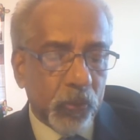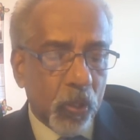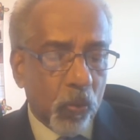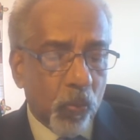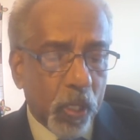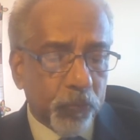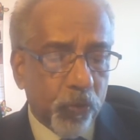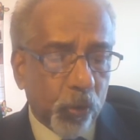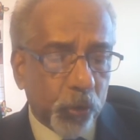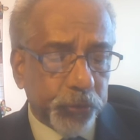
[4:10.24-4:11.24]
What
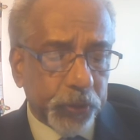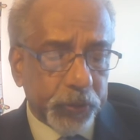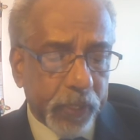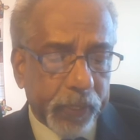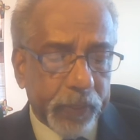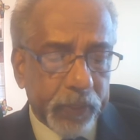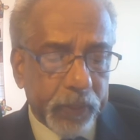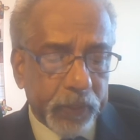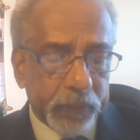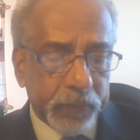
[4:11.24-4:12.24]
follows is that
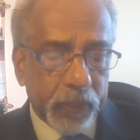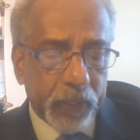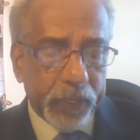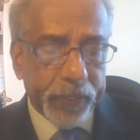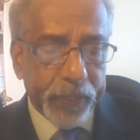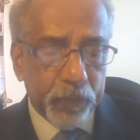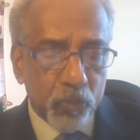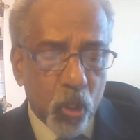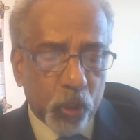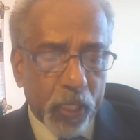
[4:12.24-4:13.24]
children need
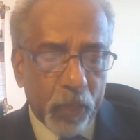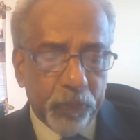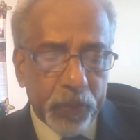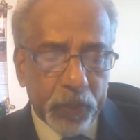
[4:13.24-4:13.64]
more help